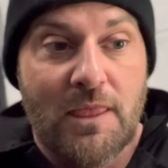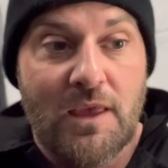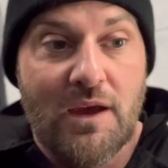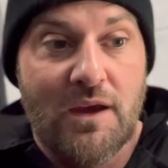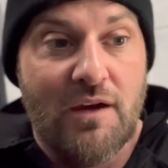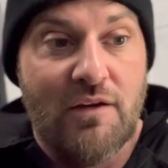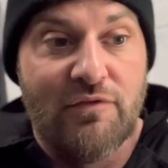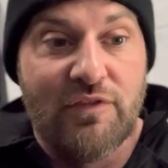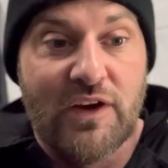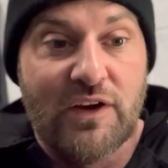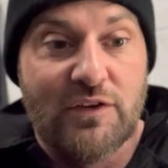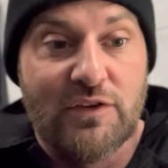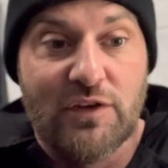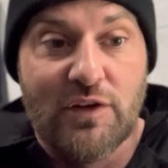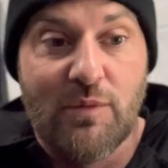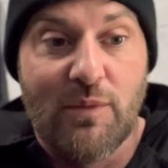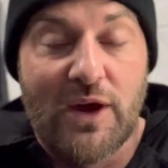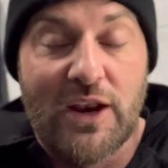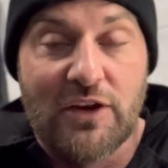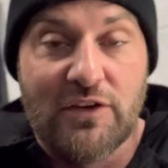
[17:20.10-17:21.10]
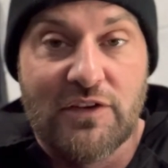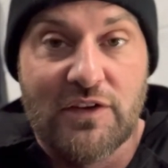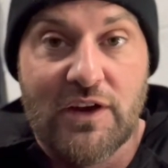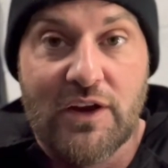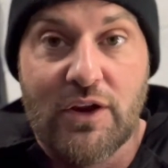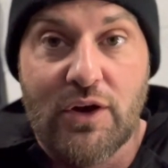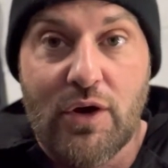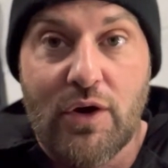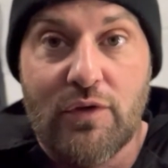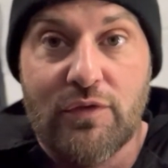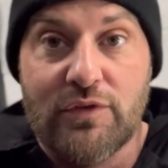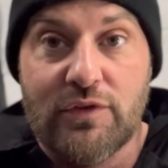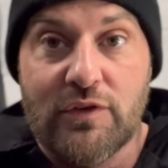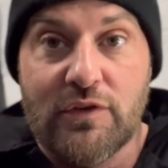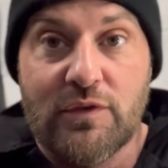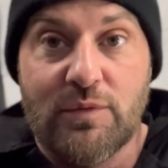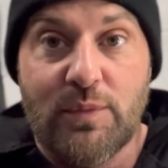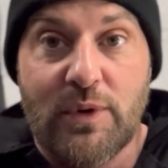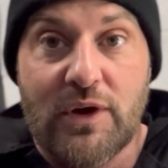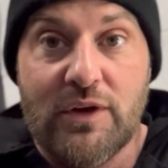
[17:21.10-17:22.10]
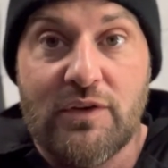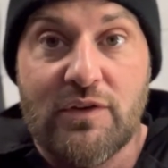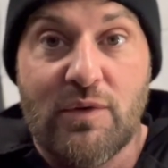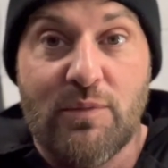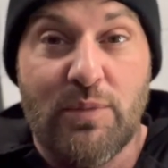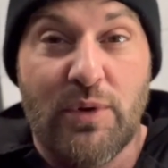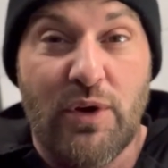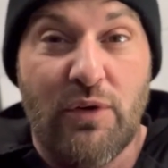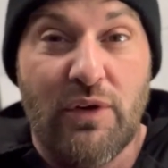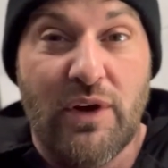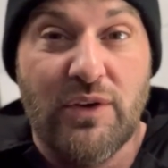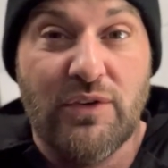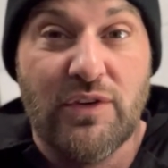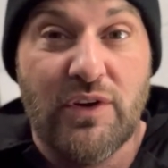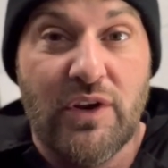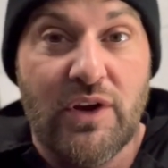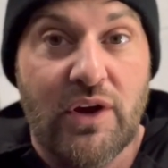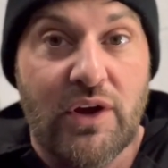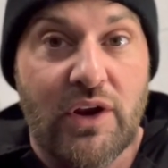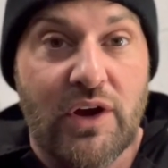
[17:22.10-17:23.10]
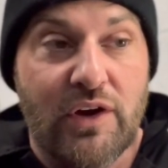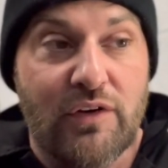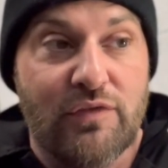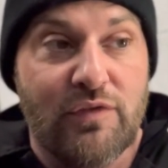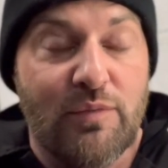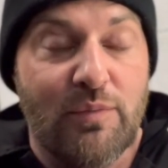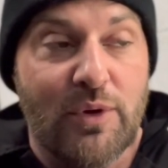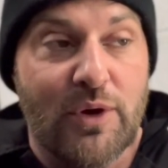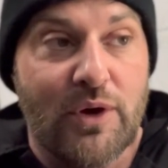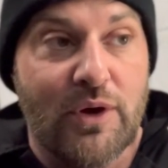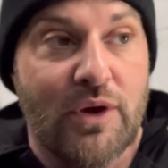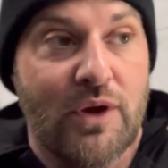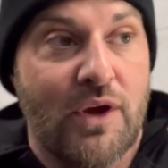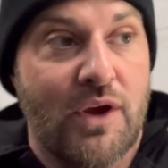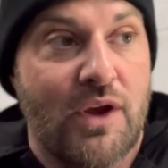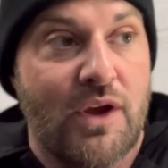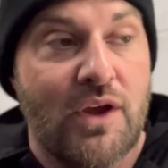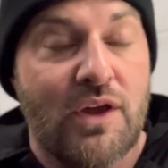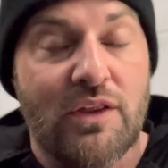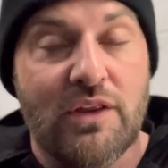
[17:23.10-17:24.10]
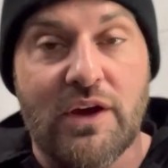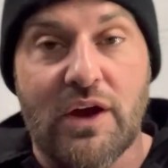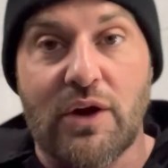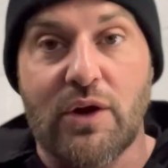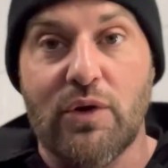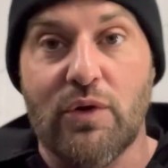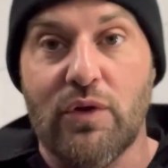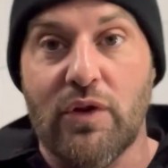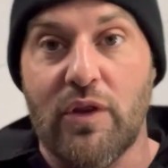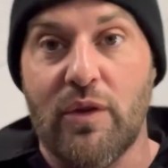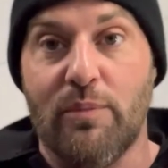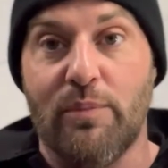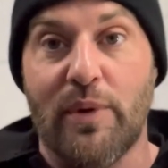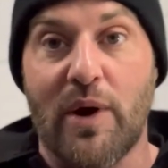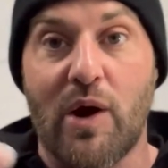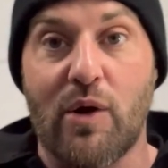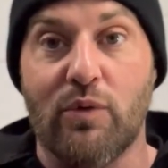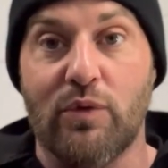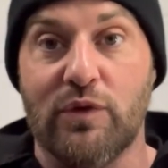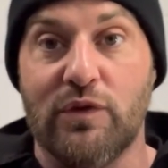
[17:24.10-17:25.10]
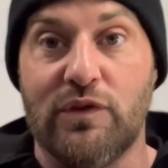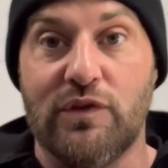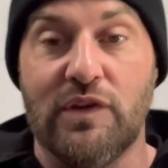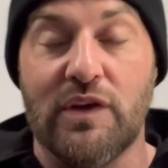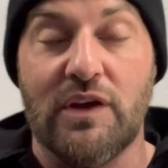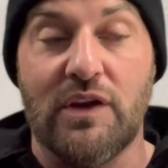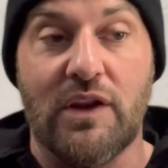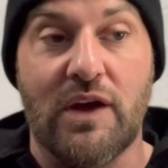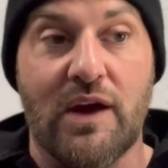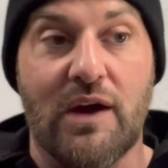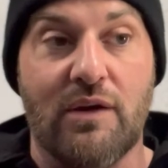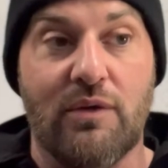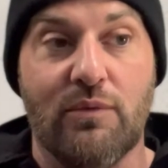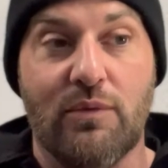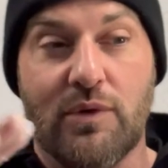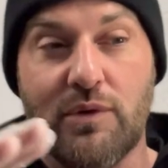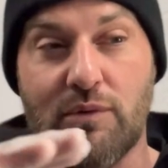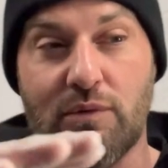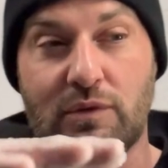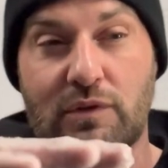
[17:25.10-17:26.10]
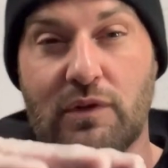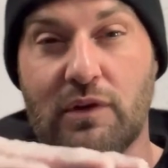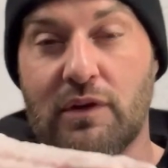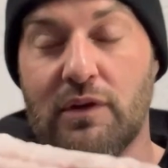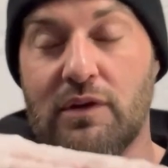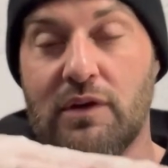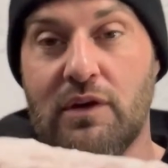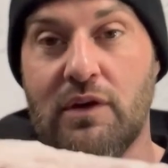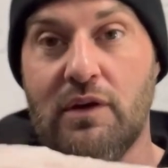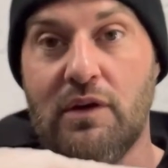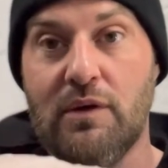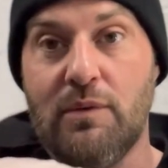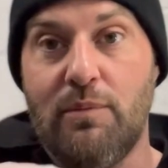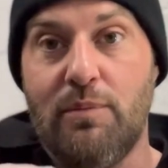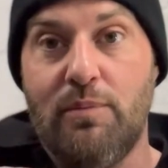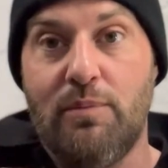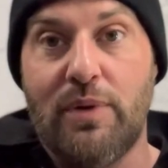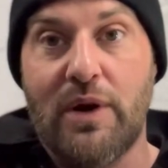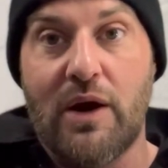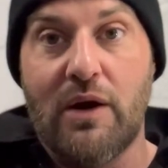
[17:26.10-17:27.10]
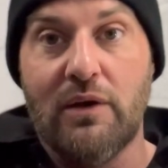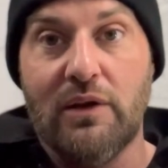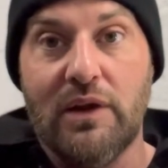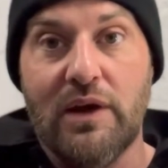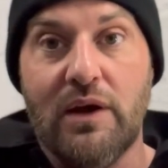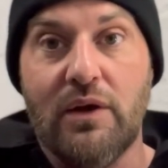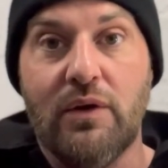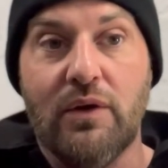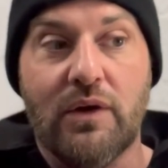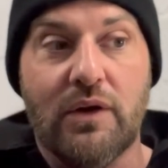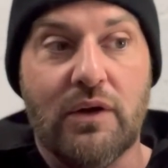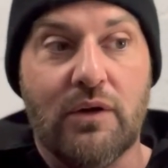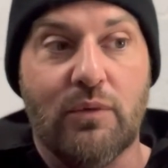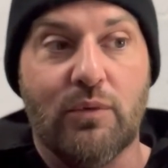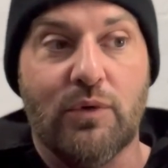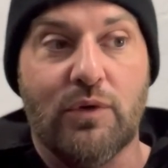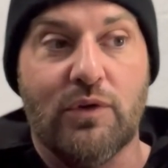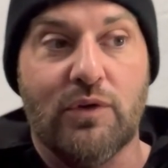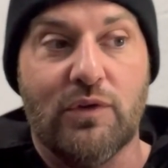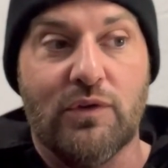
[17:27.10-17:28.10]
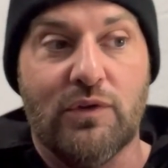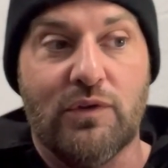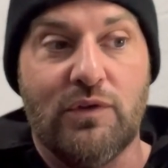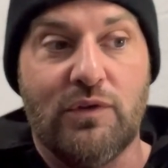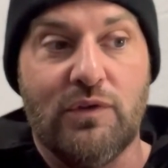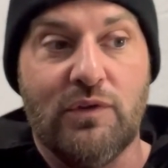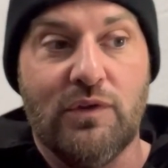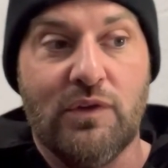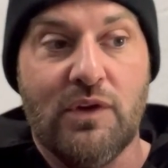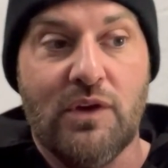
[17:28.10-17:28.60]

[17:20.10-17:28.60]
eventually managed to get it off just by jumping around on it enough. But the angle that the bar was sitting at when it was like parallel, it was,